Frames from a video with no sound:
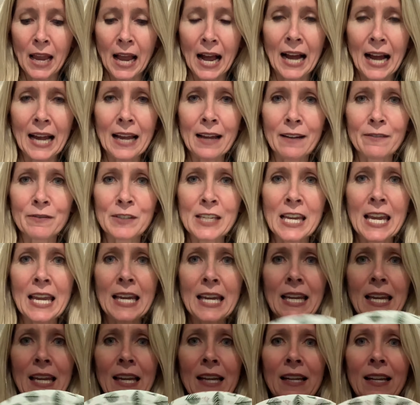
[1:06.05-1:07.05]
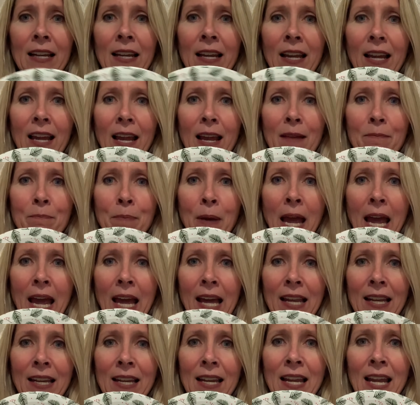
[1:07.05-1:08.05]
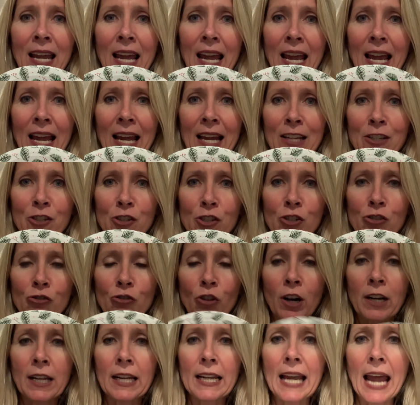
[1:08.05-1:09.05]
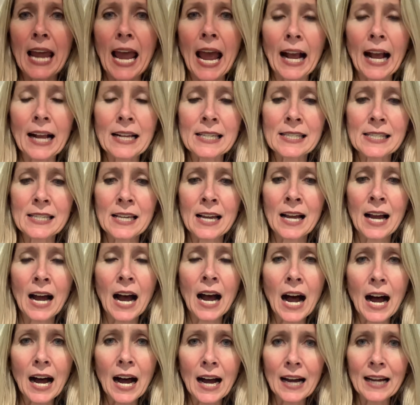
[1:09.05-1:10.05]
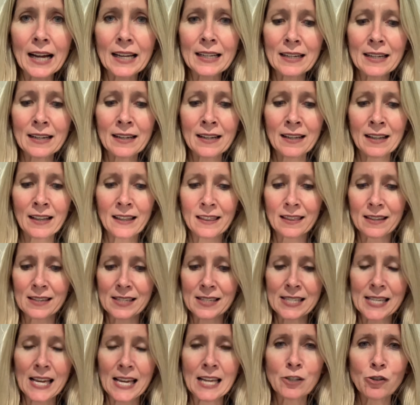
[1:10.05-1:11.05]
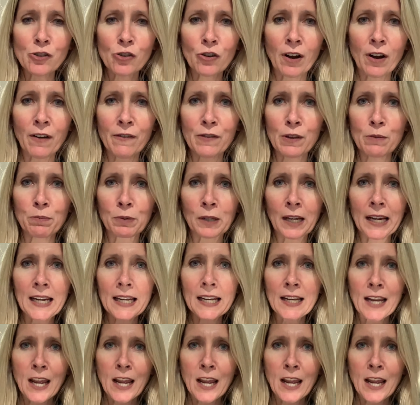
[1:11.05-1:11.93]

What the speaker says: I have taken a pen and just drawn an X on the center of the plate,